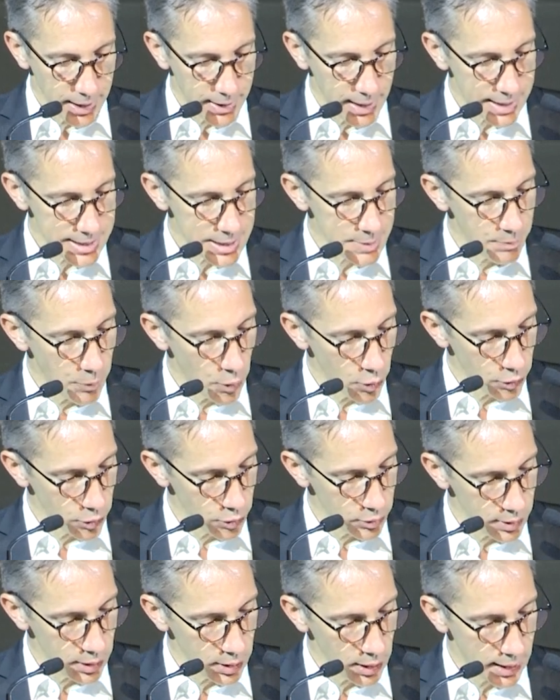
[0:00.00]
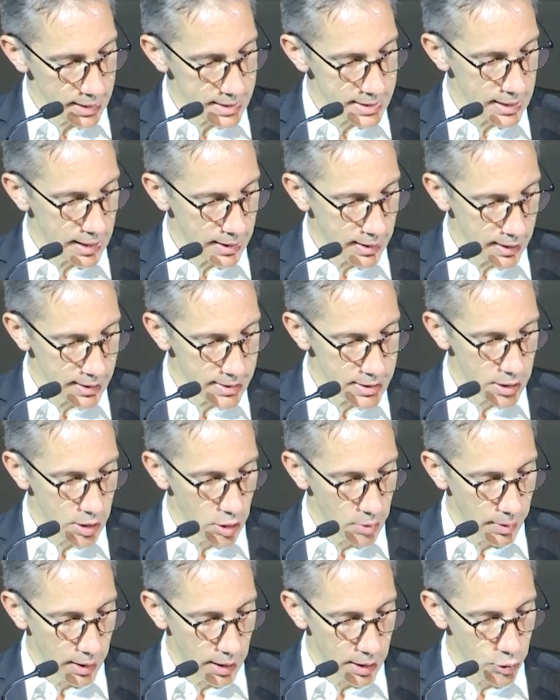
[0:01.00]
and has spoken at TEDx
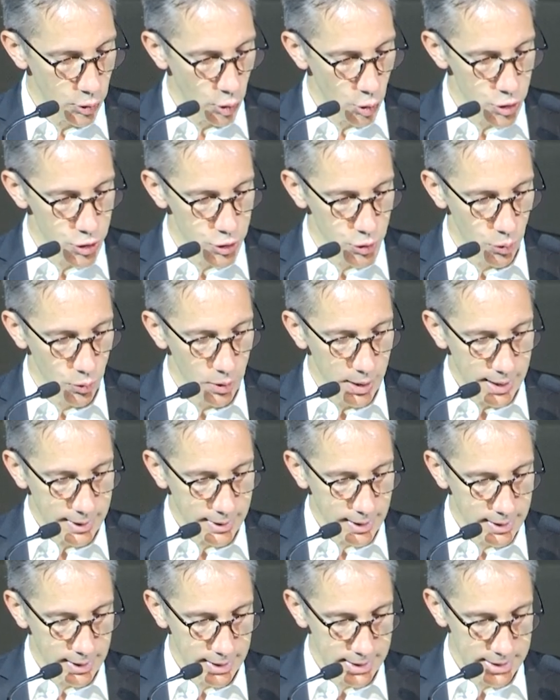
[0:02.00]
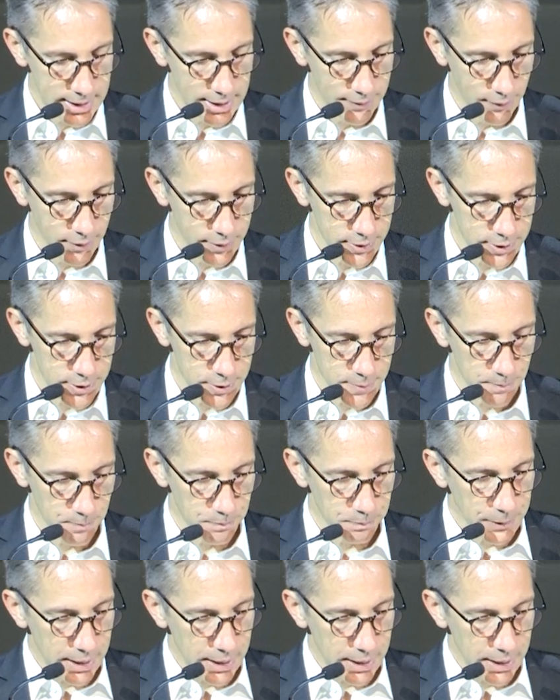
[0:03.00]
Global and also TEDx events.